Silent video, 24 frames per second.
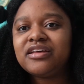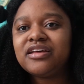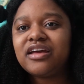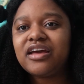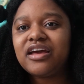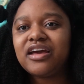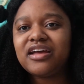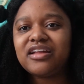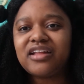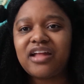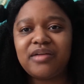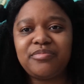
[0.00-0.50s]

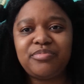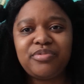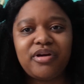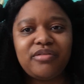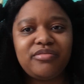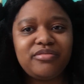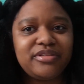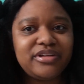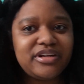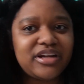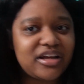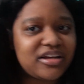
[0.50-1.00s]
And I'm
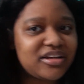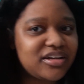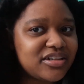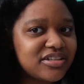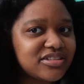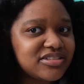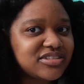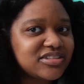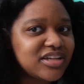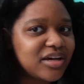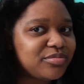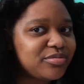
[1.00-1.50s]
probably not going to
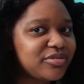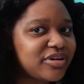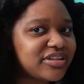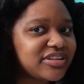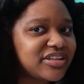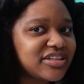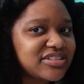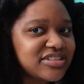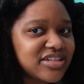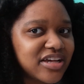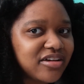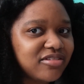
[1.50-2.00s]
separate
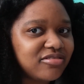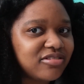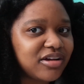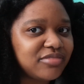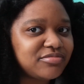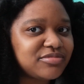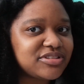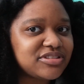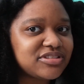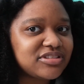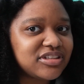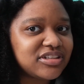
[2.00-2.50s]
this out. I'm
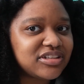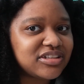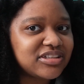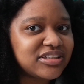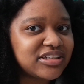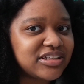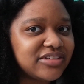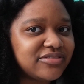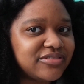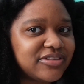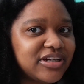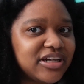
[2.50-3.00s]
just going to
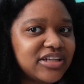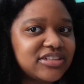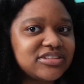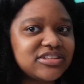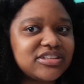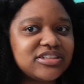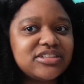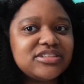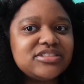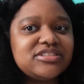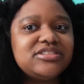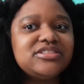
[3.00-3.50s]
leave it as
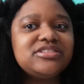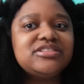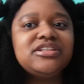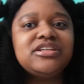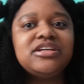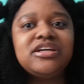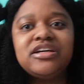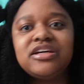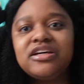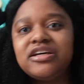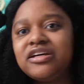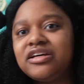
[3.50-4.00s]
is
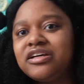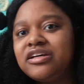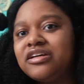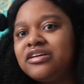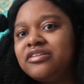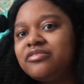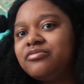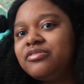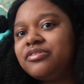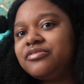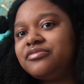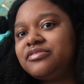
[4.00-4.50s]

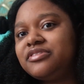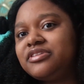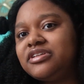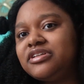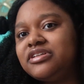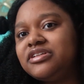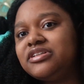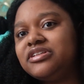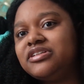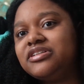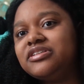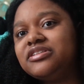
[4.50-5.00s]
with
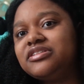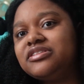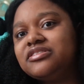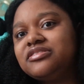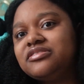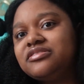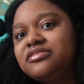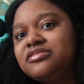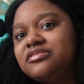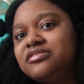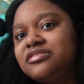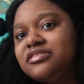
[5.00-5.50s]
the
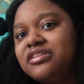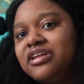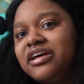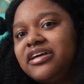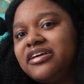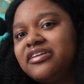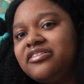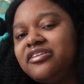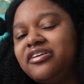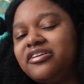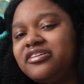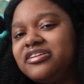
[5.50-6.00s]

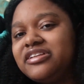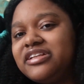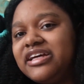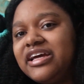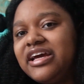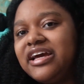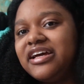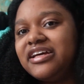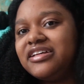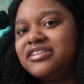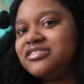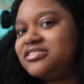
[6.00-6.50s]
like curly
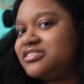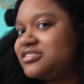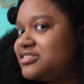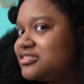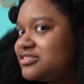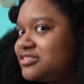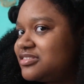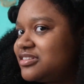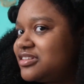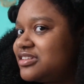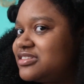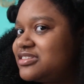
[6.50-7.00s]
ends.
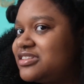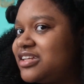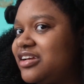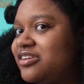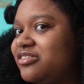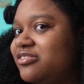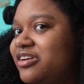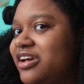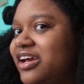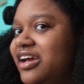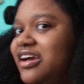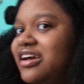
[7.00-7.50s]
Is that
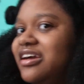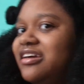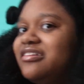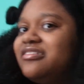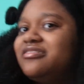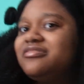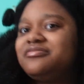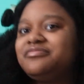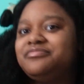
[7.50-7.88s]
okay?